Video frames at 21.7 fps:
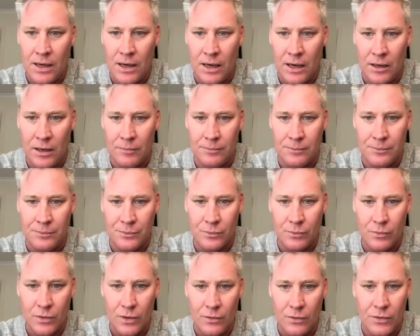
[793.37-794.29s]
Um,
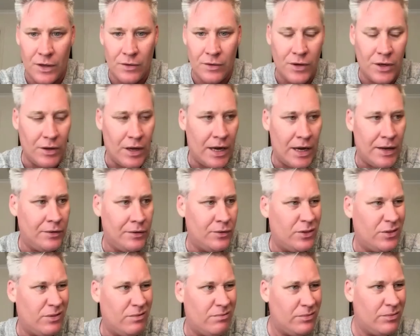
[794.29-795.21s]
then the
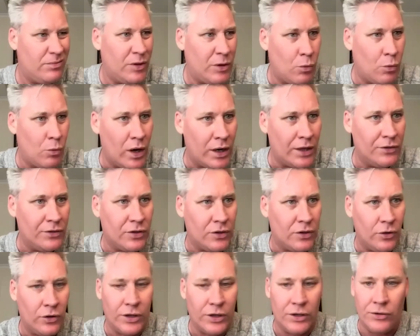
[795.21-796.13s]
and they're willing to
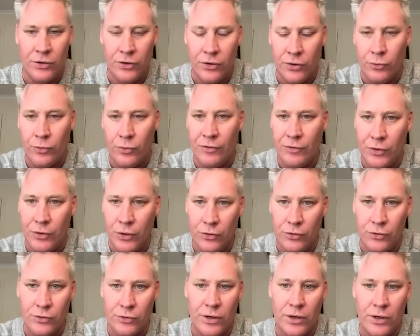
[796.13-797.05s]
look at new revenue
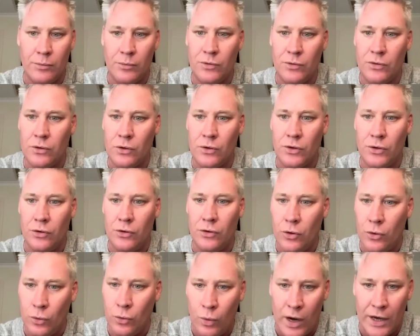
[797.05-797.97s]
streams, look at
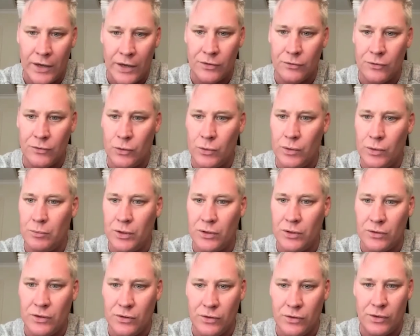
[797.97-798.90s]
new ways of doing
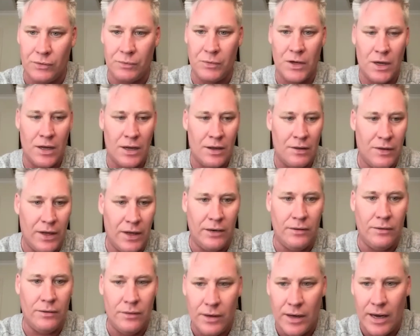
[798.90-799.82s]
business.
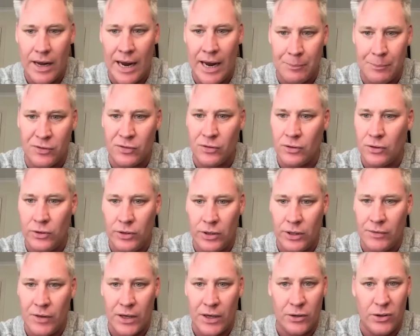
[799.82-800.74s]
Then
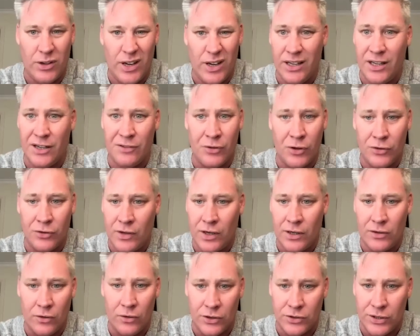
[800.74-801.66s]
absolutely, they can any of those
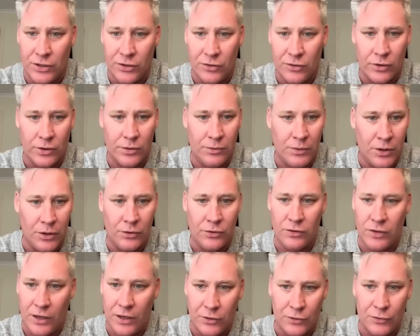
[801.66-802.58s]
technologies. So you know,
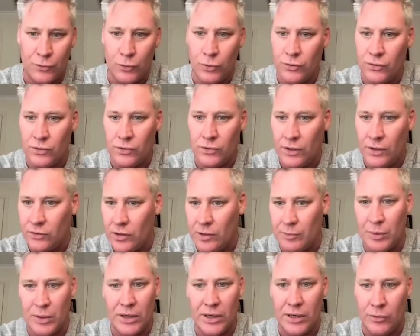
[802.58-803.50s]
Salesforce and S A
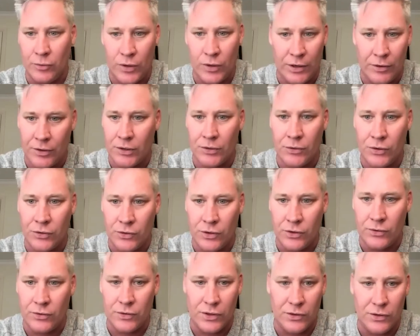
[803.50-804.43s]
P and any of those
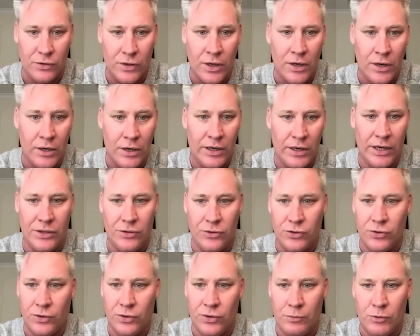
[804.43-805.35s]
kinds of things
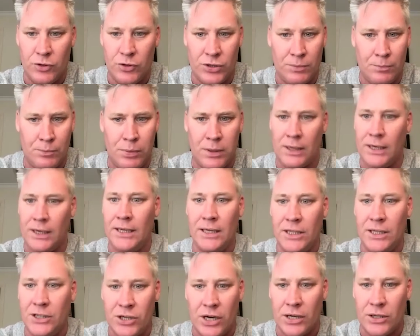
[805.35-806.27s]
can, can
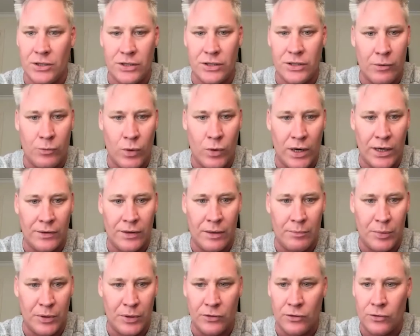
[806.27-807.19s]
completely change that way
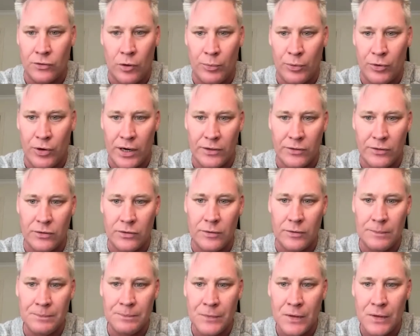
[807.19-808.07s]
that business operates.